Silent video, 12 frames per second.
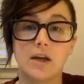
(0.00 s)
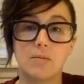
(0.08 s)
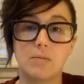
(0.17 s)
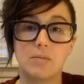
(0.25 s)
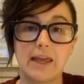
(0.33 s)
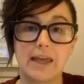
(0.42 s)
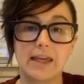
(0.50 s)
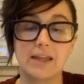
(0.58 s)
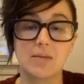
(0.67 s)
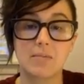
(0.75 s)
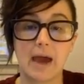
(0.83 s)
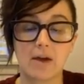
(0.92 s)
playing in
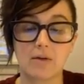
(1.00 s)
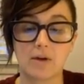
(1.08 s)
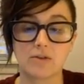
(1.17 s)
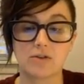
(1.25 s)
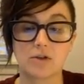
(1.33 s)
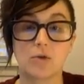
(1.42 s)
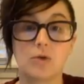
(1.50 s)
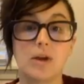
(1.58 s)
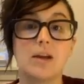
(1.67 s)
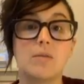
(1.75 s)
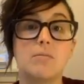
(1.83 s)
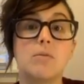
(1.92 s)
the background to
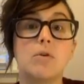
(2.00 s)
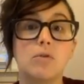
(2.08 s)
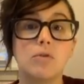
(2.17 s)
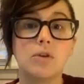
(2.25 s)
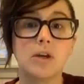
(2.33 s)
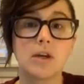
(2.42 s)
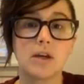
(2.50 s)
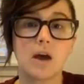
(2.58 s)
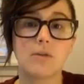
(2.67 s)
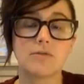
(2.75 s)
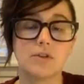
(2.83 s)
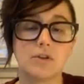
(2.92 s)
create a mood,
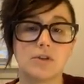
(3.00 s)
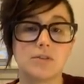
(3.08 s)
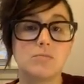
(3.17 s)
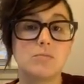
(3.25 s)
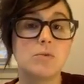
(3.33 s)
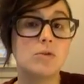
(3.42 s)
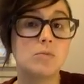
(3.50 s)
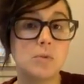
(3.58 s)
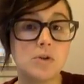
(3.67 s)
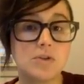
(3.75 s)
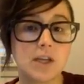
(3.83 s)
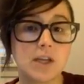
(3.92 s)
often known as mood
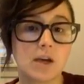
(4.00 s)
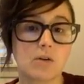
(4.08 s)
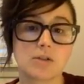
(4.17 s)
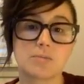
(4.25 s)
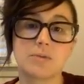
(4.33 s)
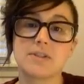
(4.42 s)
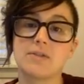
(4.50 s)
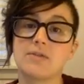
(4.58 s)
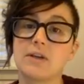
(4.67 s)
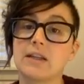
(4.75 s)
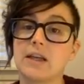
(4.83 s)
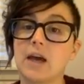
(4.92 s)
music, or
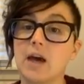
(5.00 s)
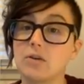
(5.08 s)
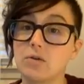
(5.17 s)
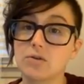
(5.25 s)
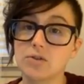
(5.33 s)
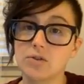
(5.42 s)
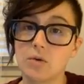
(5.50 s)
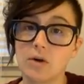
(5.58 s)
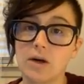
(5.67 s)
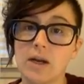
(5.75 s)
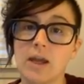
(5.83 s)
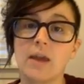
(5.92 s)
specifically
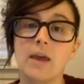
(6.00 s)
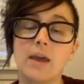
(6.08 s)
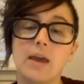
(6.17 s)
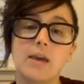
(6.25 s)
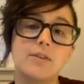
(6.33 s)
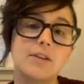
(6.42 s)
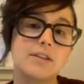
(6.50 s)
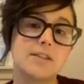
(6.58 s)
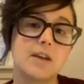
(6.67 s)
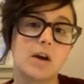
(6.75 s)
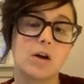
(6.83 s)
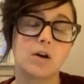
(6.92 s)
underscoring if it is
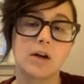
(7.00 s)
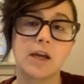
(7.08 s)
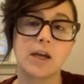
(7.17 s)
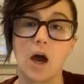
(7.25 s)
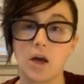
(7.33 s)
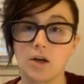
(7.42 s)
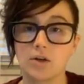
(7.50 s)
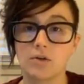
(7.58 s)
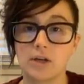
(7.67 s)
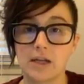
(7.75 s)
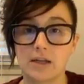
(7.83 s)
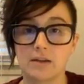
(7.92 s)
occurring
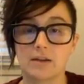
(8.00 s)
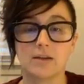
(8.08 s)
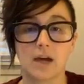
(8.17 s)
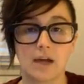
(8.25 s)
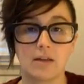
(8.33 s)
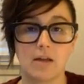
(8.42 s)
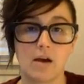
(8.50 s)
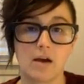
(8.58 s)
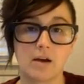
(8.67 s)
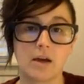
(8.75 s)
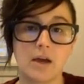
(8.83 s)
underneath dialogue.